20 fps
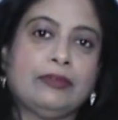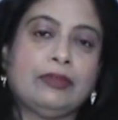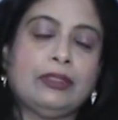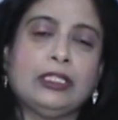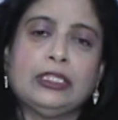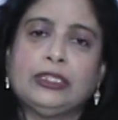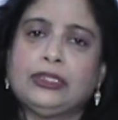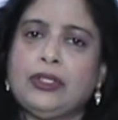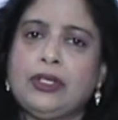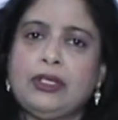
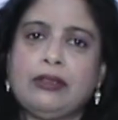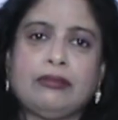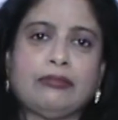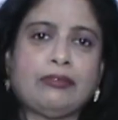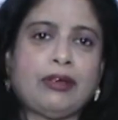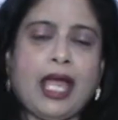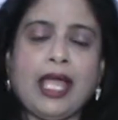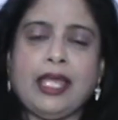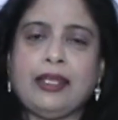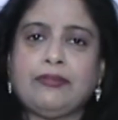So
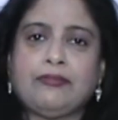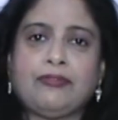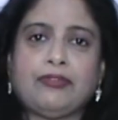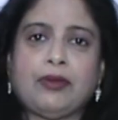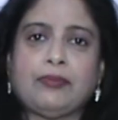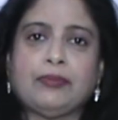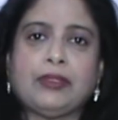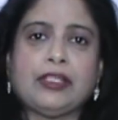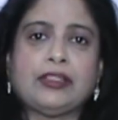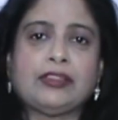right
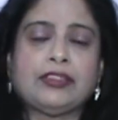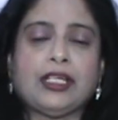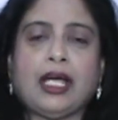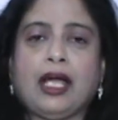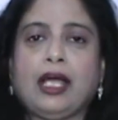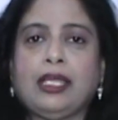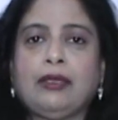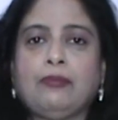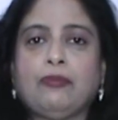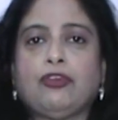from the
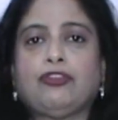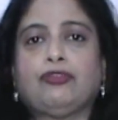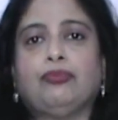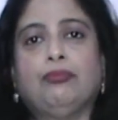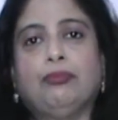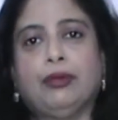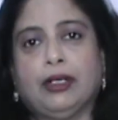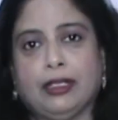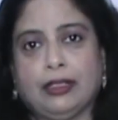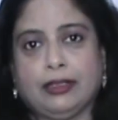time
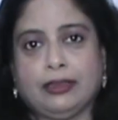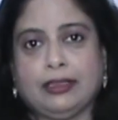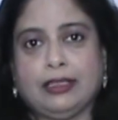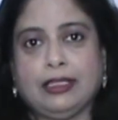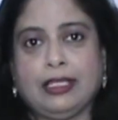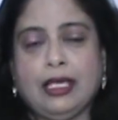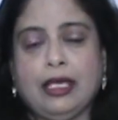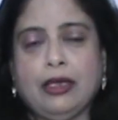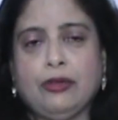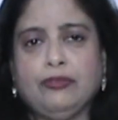of birth,
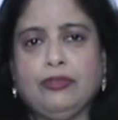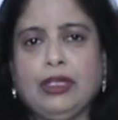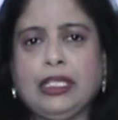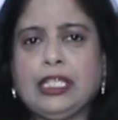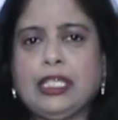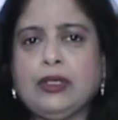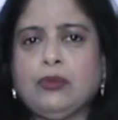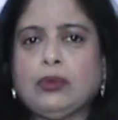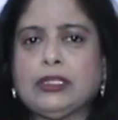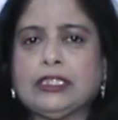when
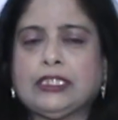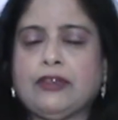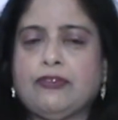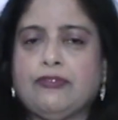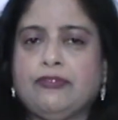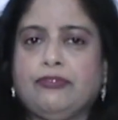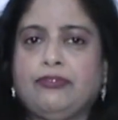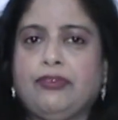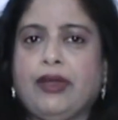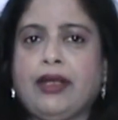he was
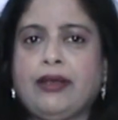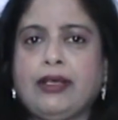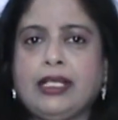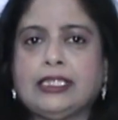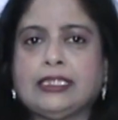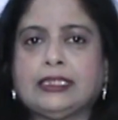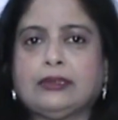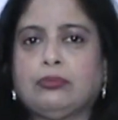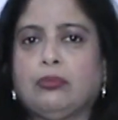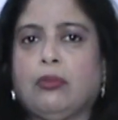a
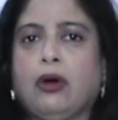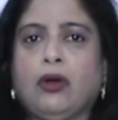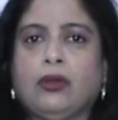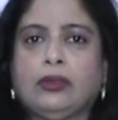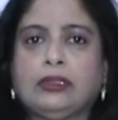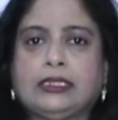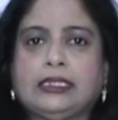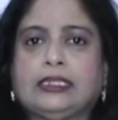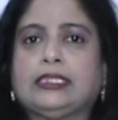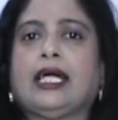very
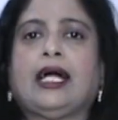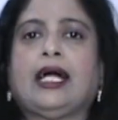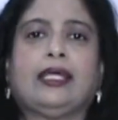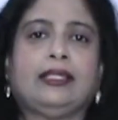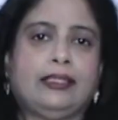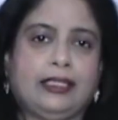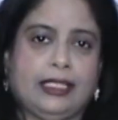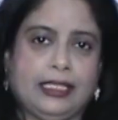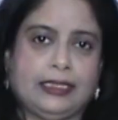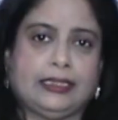small
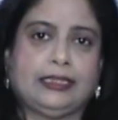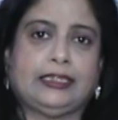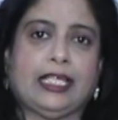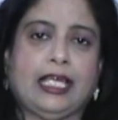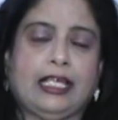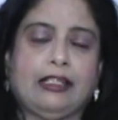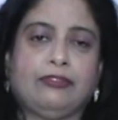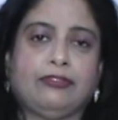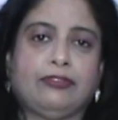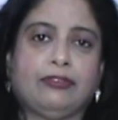child
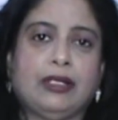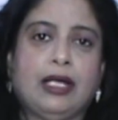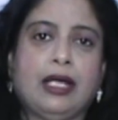itself,